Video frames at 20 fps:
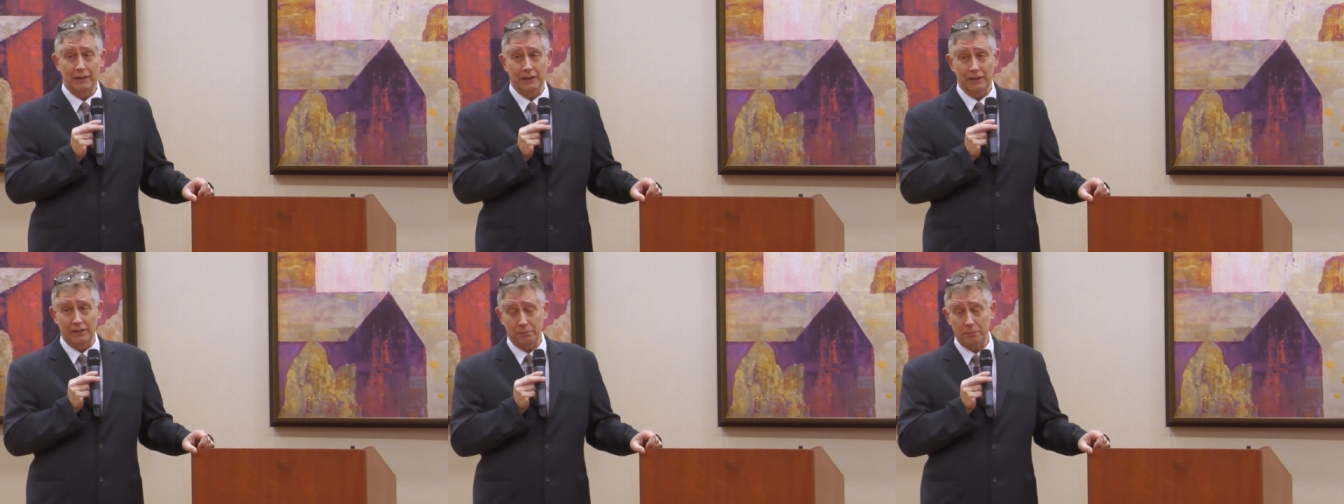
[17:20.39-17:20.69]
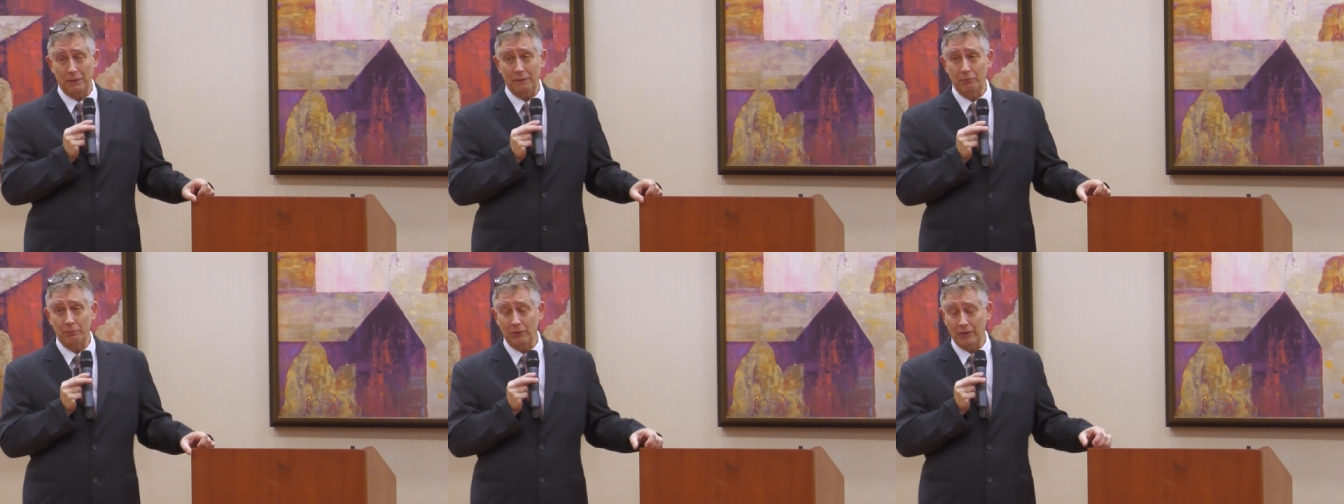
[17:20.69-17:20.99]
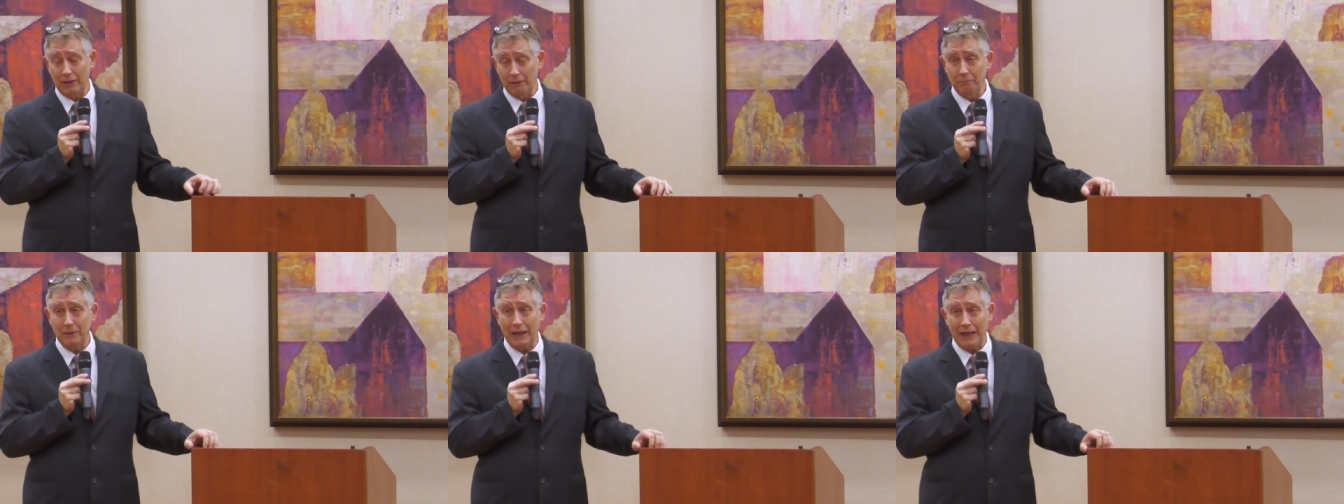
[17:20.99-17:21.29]
is people
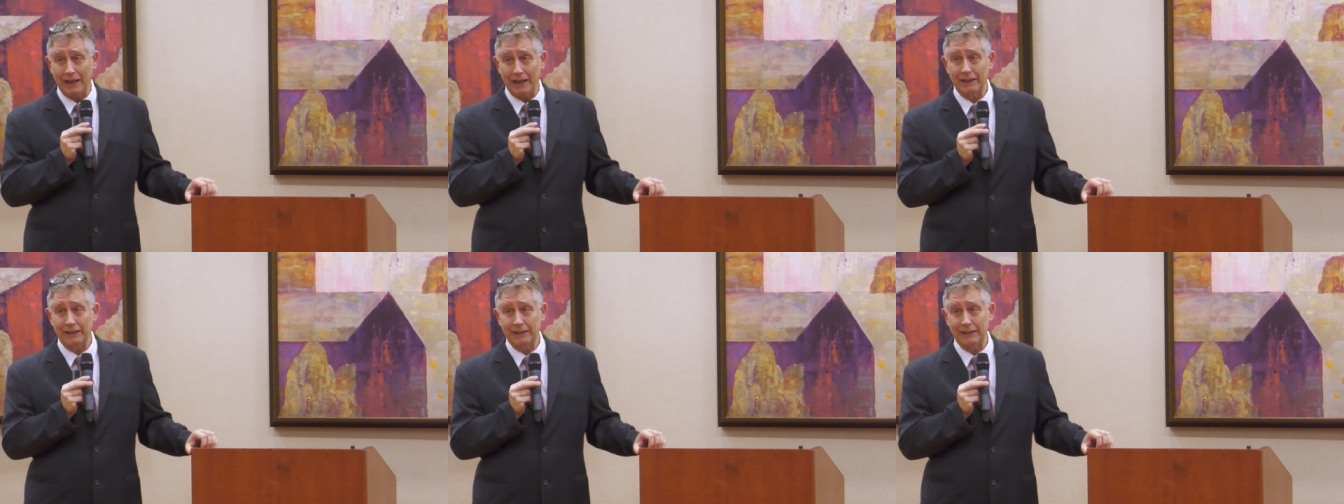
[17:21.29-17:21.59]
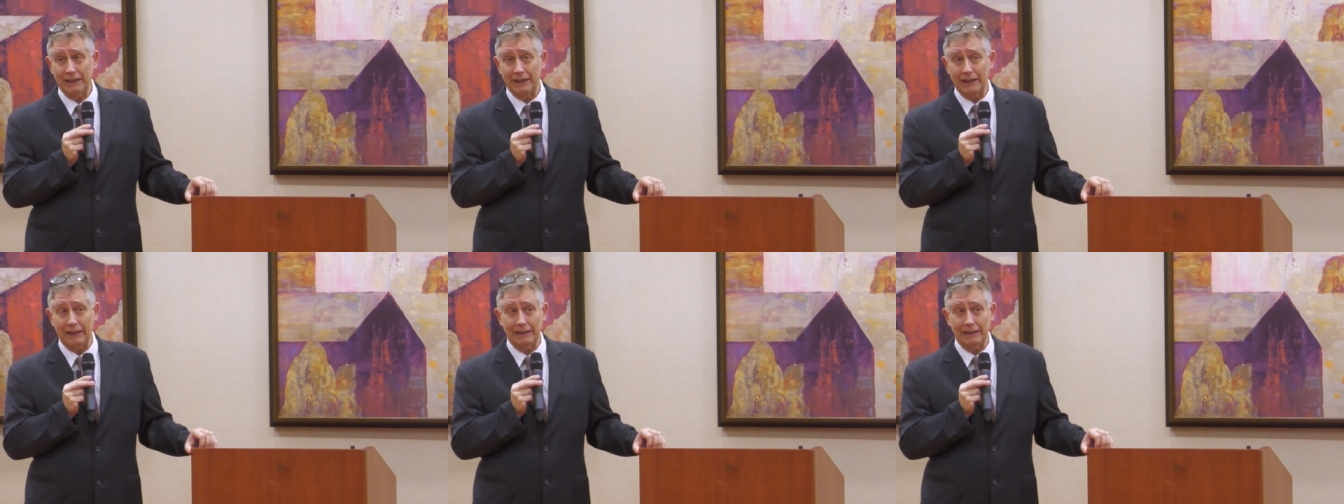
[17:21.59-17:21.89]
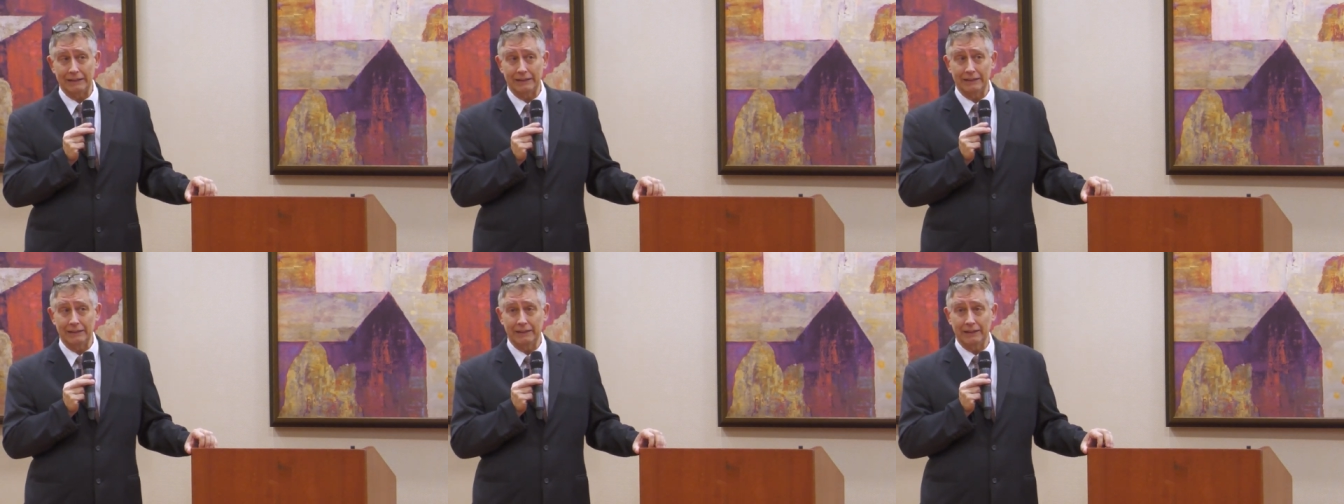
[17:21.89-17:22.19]
come back
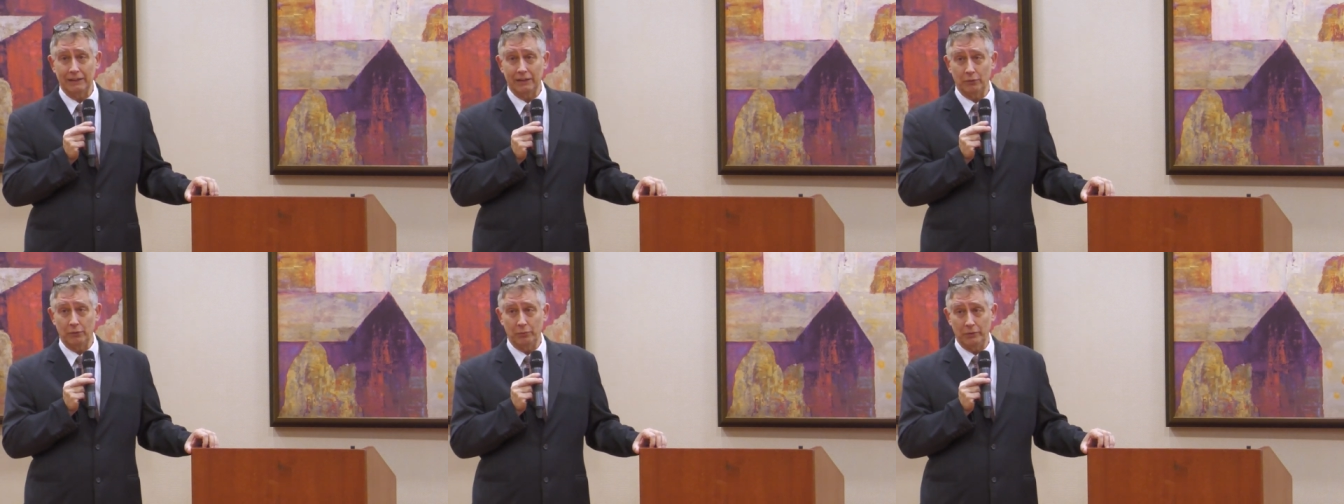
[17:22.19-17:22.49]
and they're